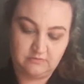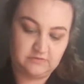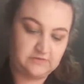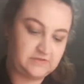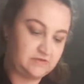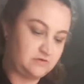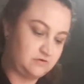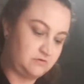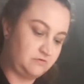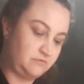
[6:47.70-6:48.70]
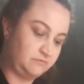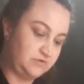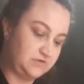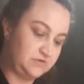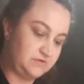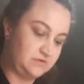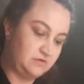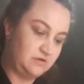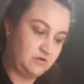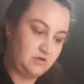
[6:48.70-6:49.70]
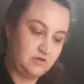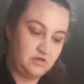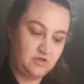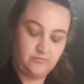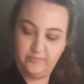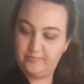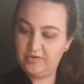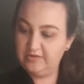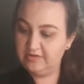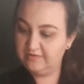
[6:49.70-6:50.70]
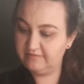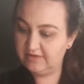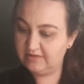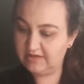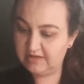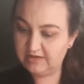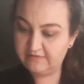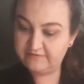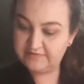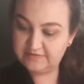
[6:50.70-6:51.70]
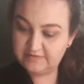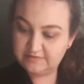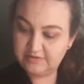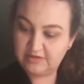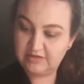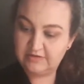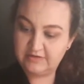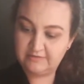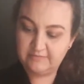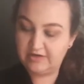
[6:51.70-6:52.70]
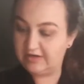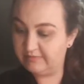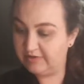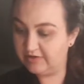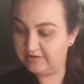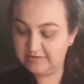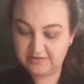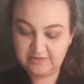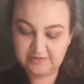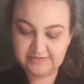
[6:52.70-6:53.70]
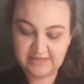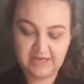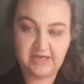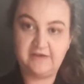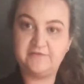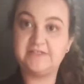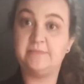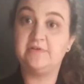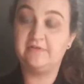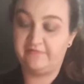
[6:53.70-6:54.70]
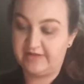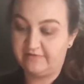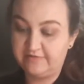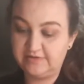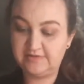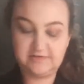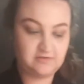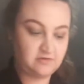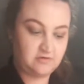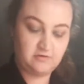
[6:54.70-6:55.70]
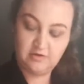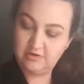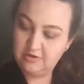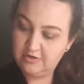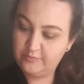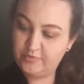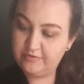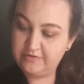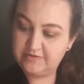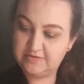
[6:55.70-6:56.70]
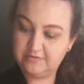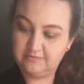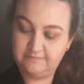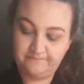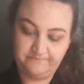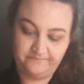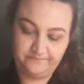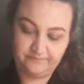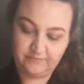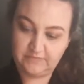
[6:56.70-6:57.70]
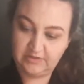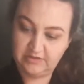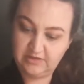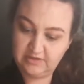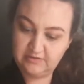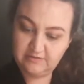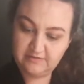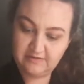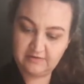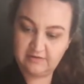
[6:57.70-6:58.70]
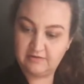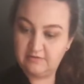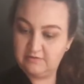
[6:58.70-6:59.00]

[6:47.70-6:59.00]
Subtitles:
So just pulling off the leaves. I'm going to save some of the flowers to put in the